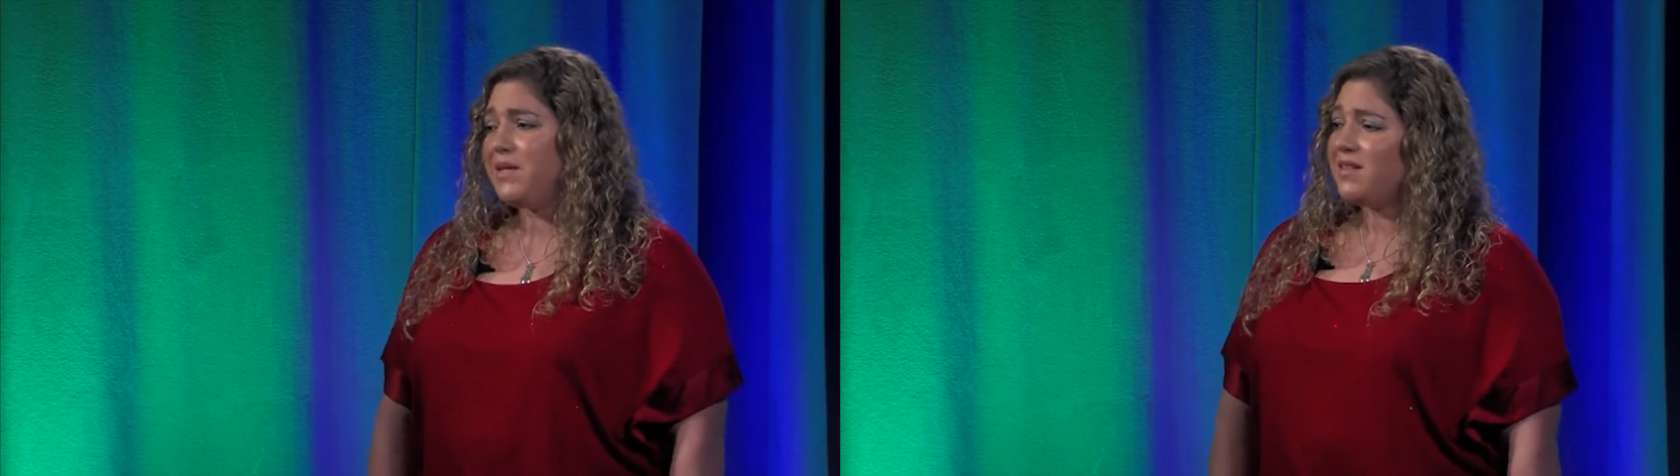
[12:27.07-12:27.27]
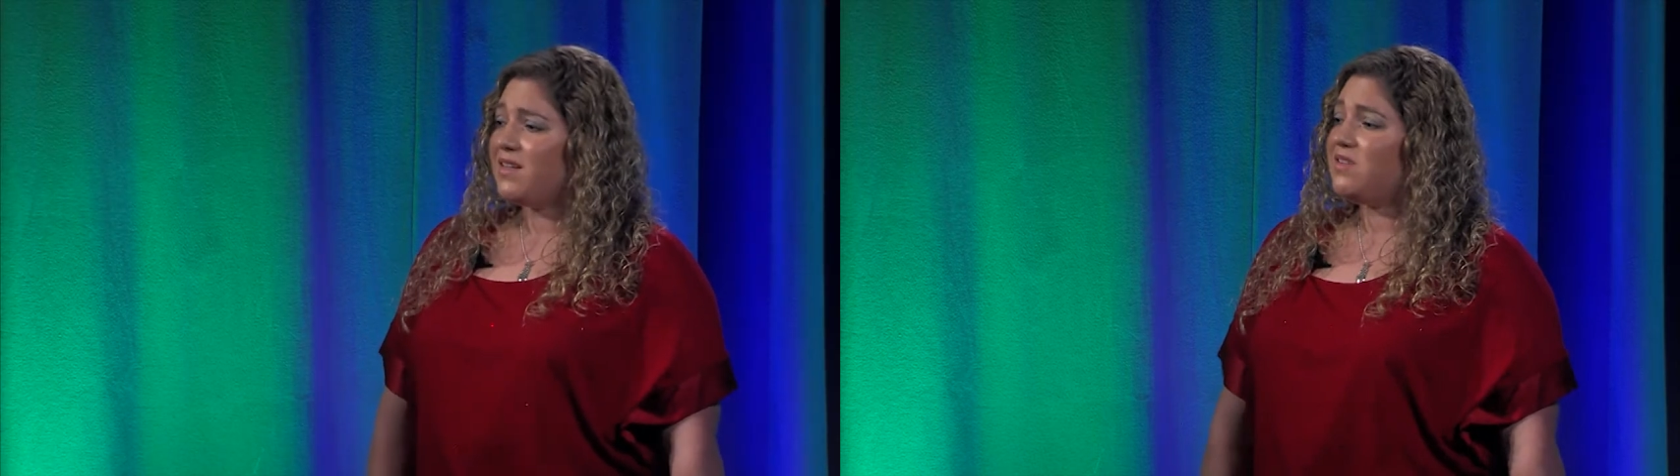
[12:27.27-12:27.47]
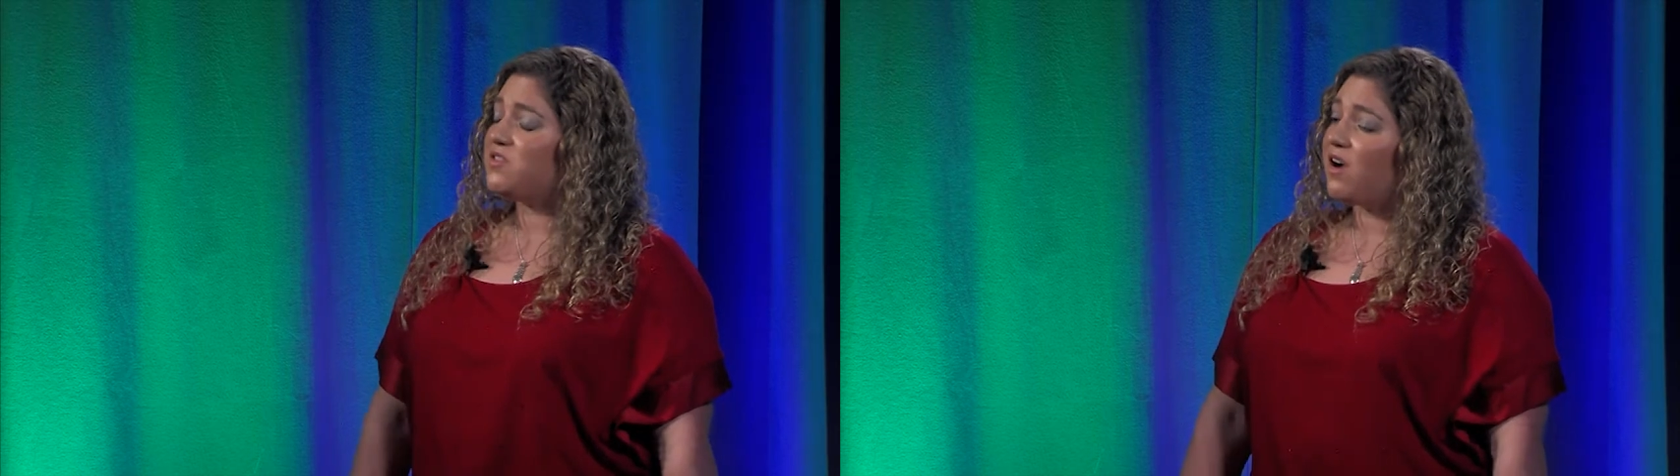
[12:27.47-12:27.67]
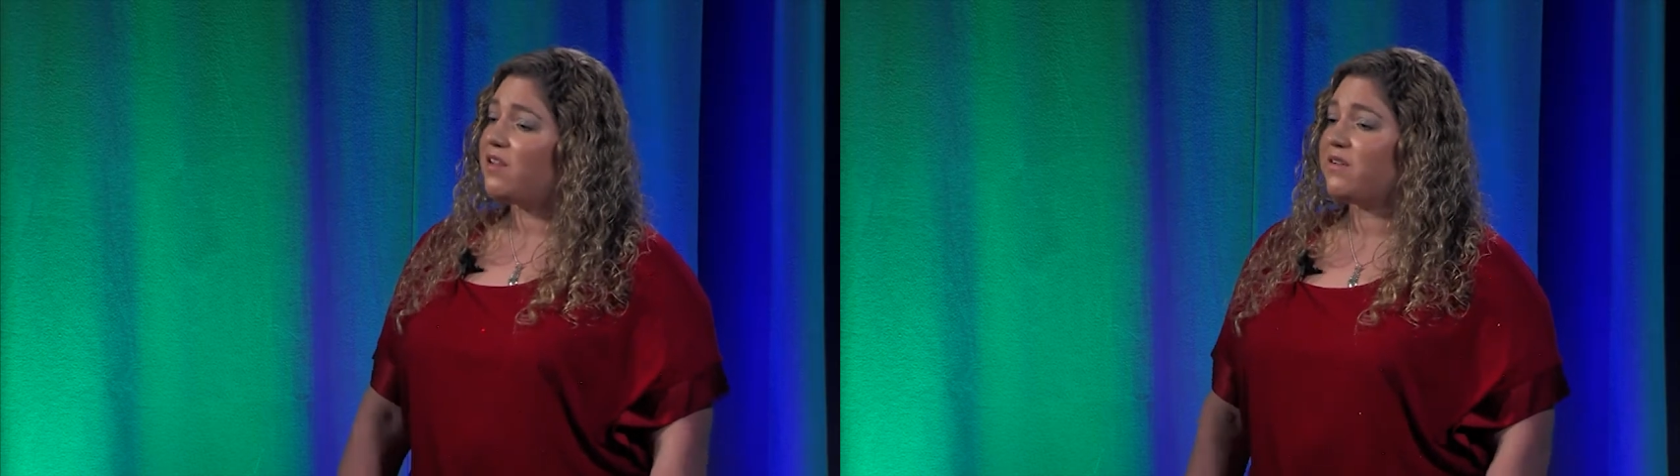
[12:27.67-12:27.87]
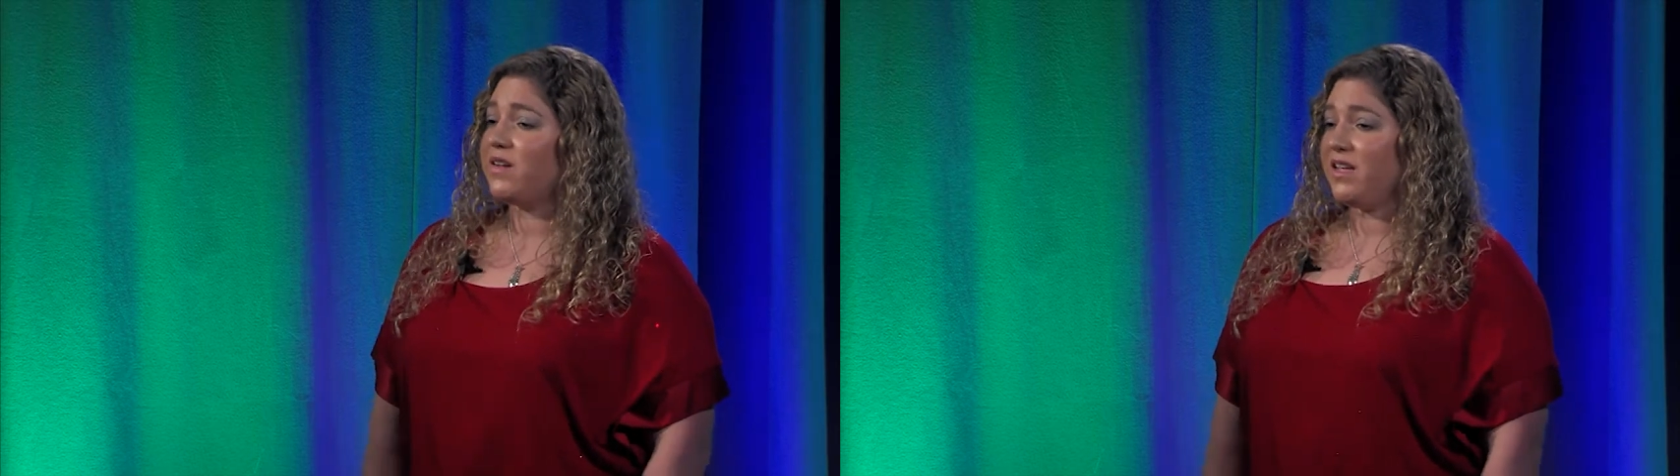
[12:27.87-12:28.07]
billion
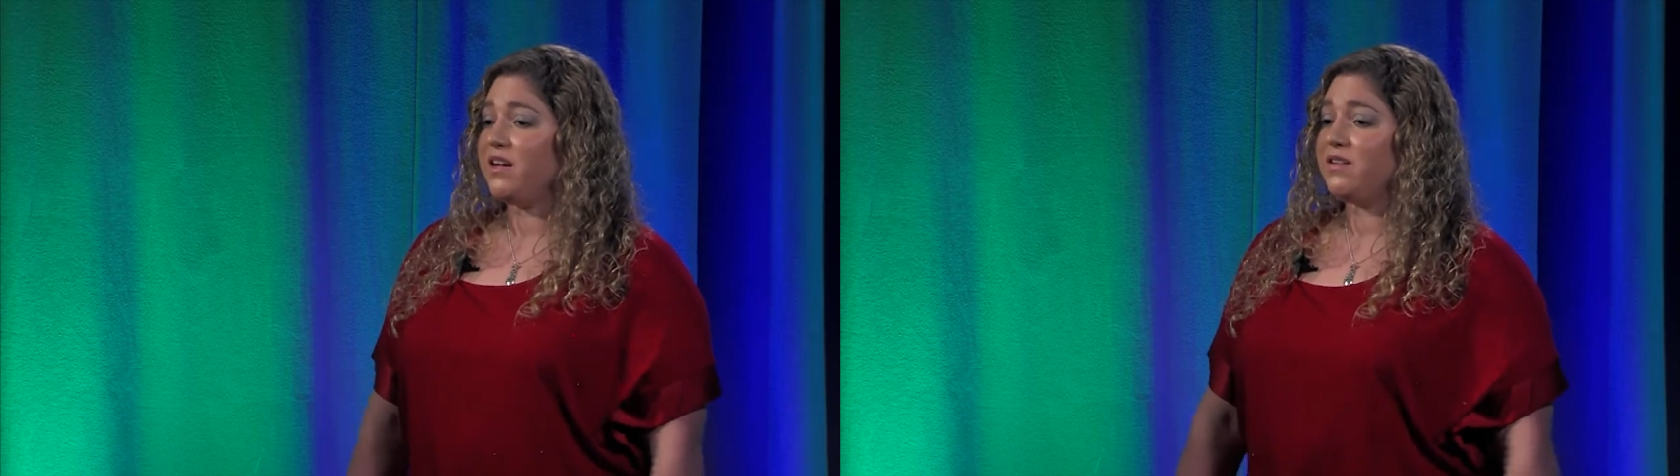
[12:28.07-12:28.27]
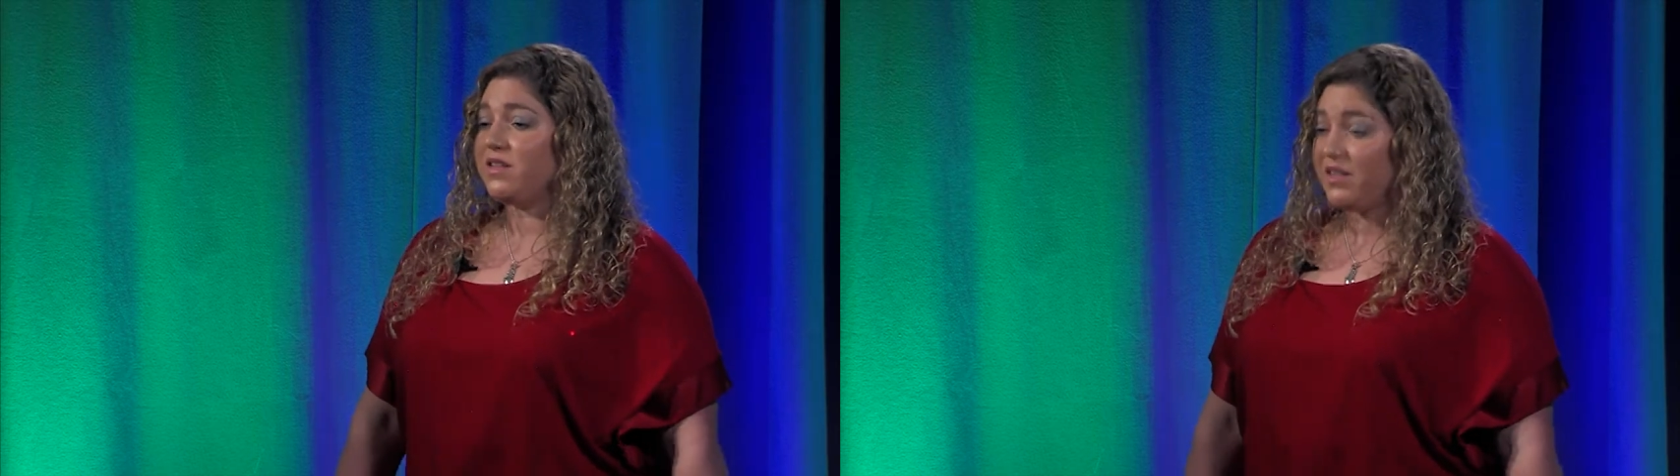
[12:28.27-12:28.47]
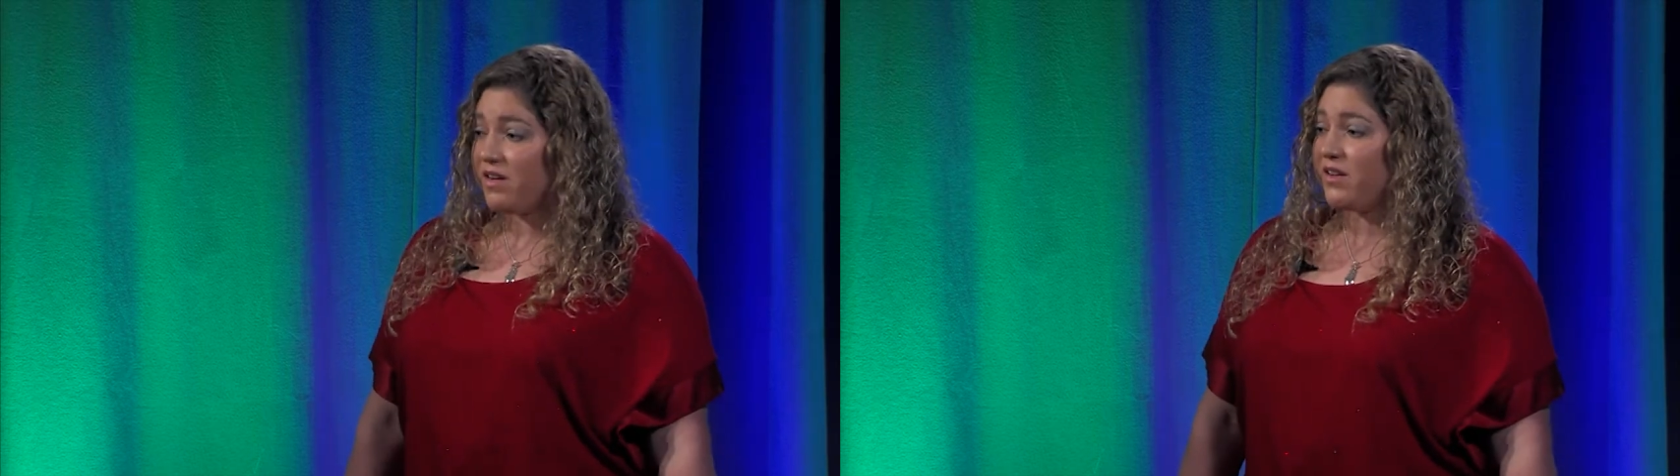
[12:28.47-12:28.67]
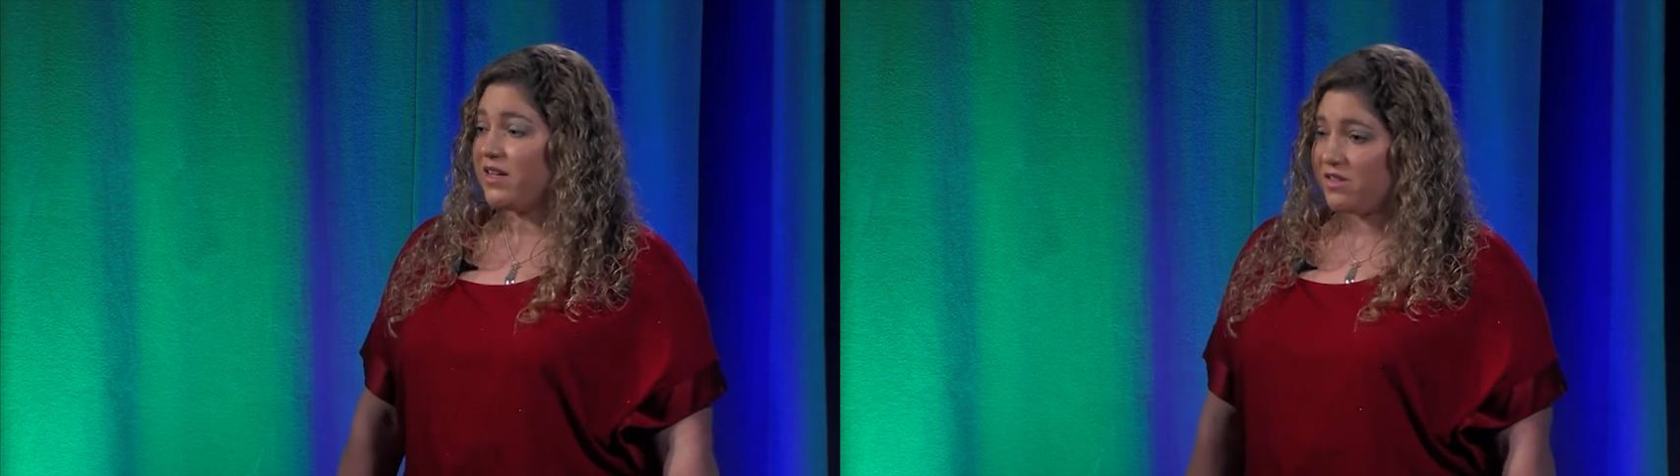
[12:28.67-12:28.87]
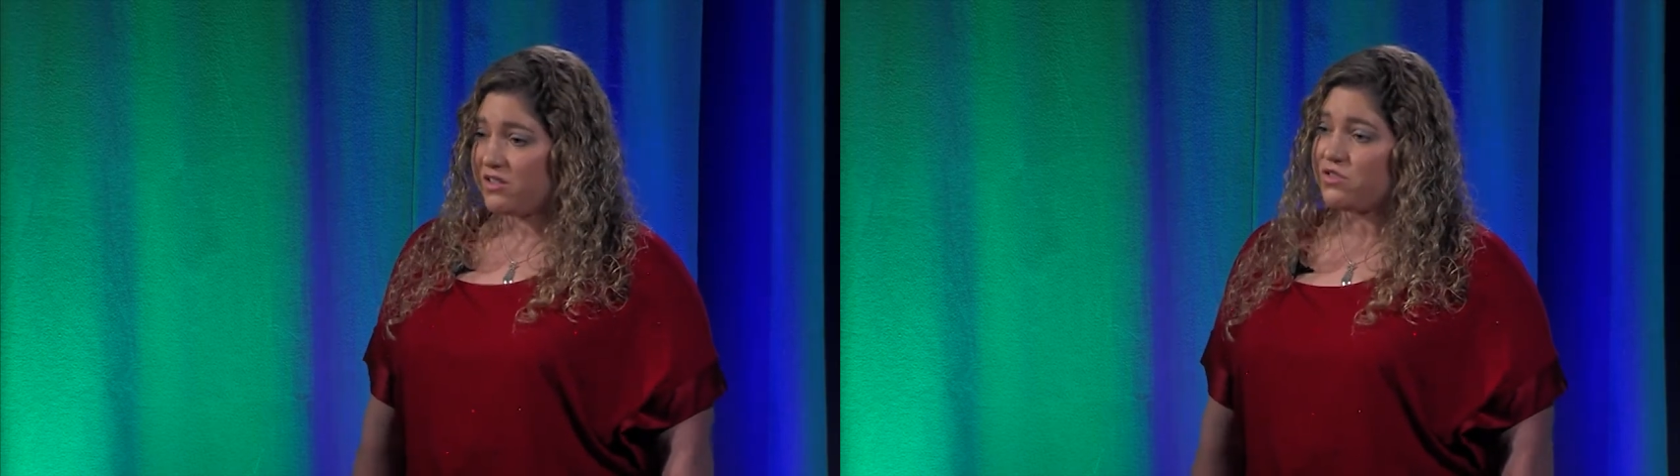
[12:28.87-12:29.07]
a year
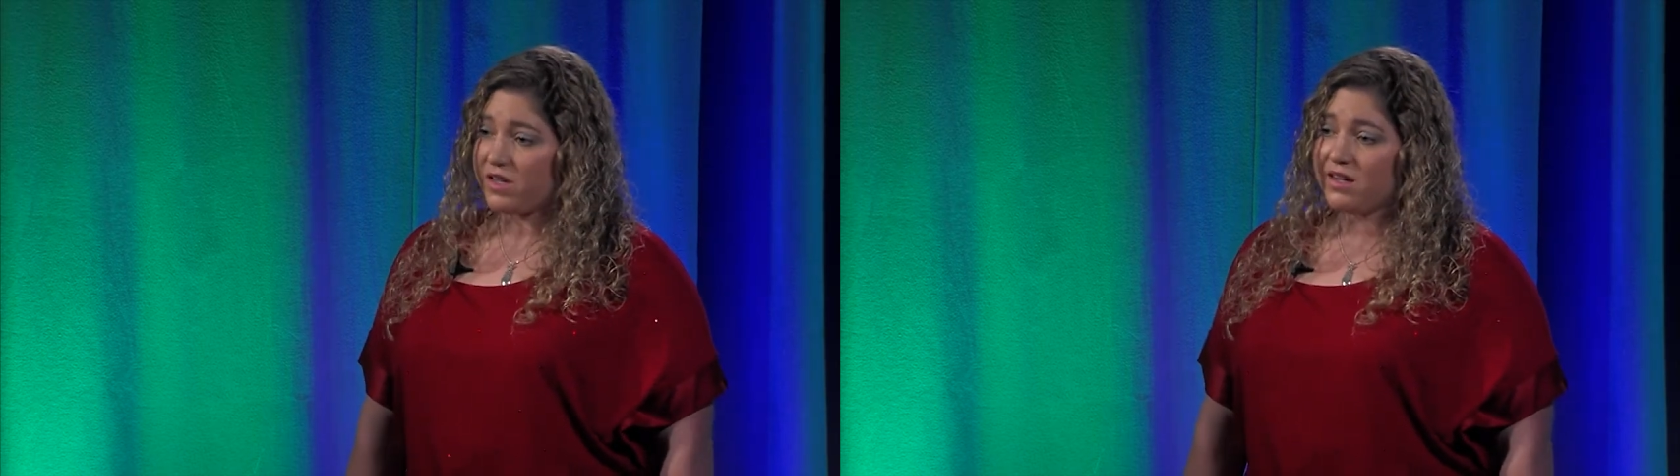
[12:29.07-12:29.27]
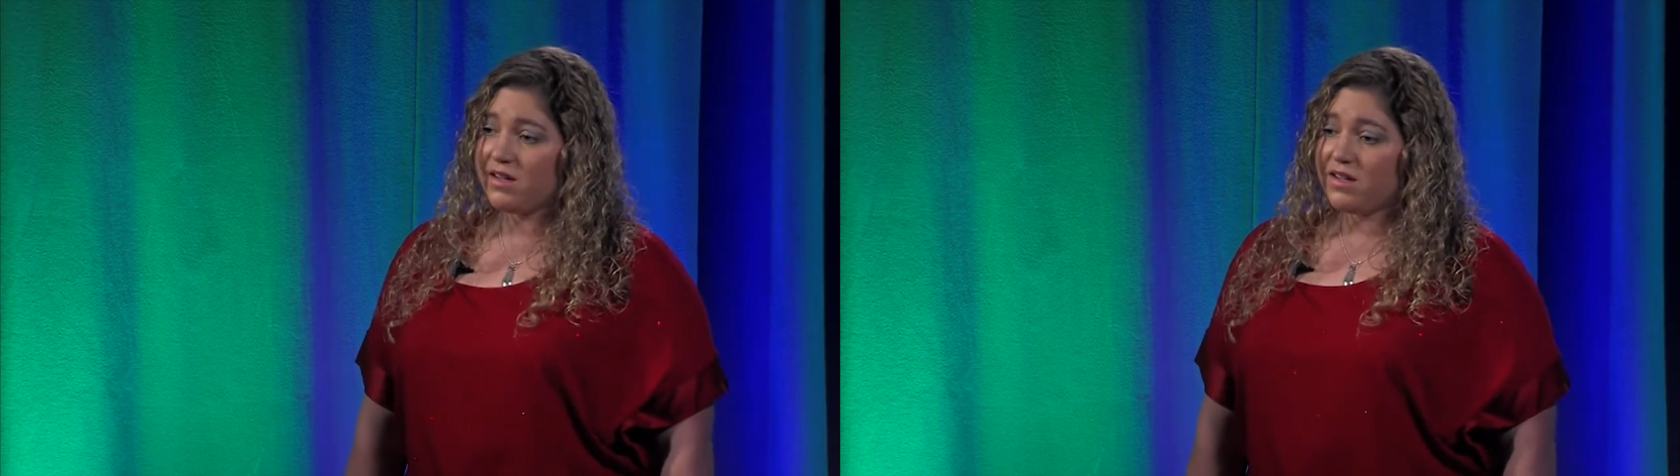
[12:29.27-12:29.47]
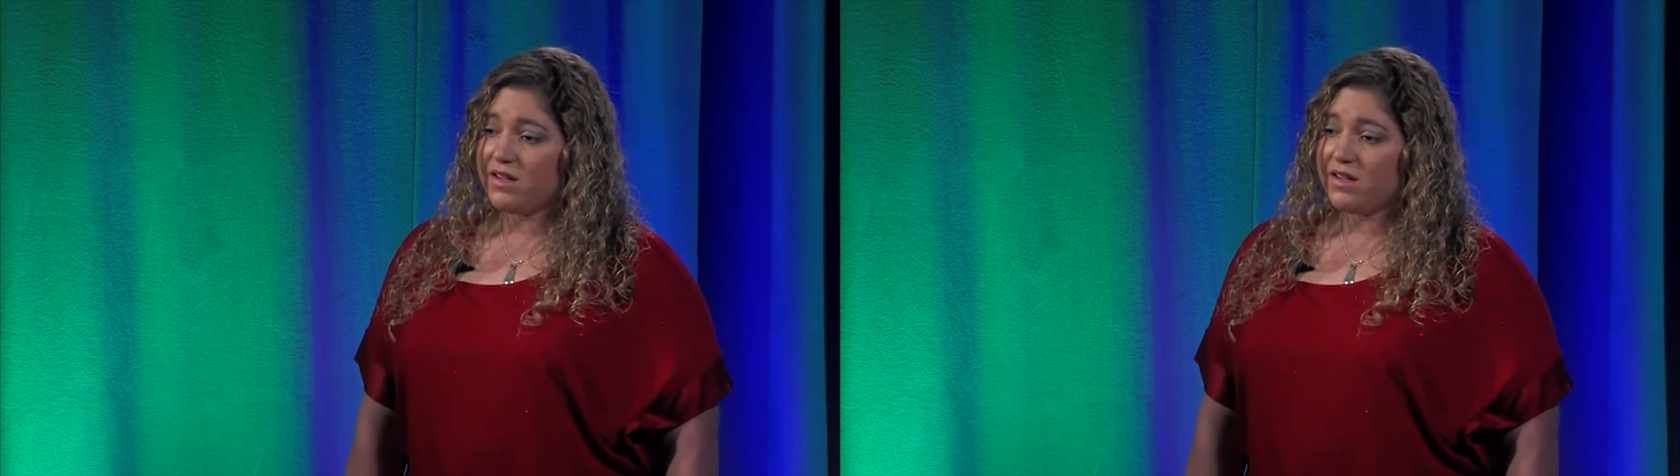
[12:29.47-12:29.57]
industry.